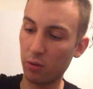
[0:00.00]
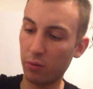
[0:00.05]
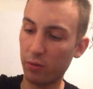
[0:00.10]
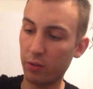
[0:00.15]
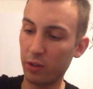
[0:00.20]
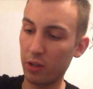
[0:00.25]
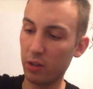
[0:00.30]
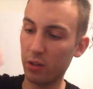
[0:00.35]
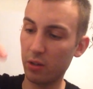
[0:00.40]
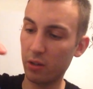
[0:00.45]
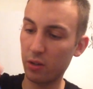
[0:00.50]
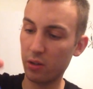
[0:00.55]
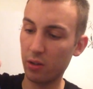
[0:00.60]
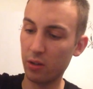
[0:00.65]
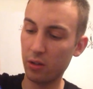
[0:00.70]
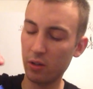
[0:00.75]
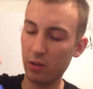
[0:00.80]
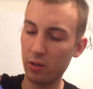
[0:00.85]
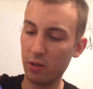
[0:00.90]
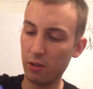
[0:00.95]
off here.
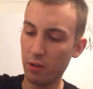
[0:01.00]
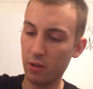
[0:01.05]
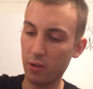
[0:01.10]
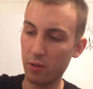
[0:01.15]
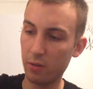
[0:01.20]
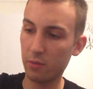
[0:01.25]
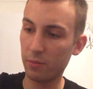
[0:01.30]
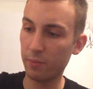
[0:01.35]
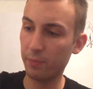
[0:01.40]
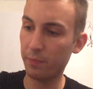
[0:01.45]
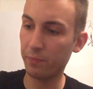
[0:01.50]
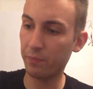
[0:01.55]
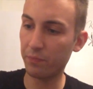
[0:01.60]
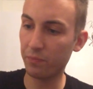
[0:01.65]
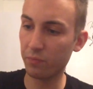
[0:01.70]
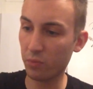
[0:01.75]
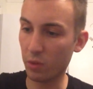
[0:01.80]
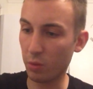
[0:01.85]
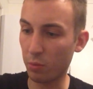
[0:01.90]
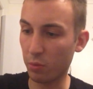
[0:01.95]

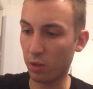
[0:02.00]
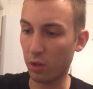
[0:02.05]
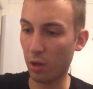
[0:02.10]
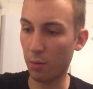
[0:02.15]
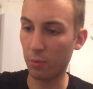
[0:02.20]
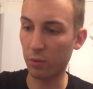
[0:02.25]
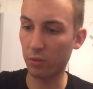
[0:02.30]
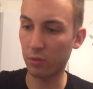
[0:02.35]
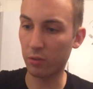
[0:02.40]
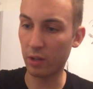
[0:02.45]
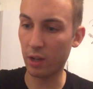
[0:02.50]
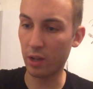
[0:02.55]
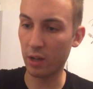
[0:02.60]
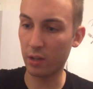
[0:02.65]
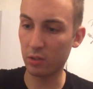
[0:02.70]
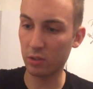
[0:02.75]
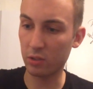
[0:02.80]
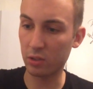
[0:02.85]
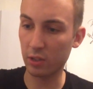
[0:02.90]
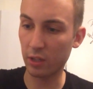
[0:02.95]
We'll come on to that in
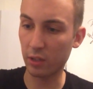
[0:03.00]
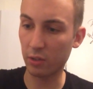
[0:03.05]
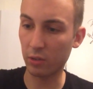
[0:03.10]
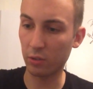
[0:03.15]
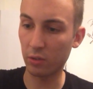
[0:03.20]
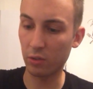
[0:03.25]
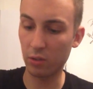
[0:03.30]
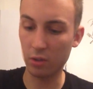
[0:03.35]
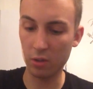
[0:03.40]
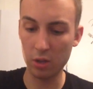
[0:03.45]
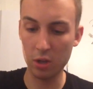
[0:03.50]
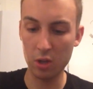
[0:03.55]
a second.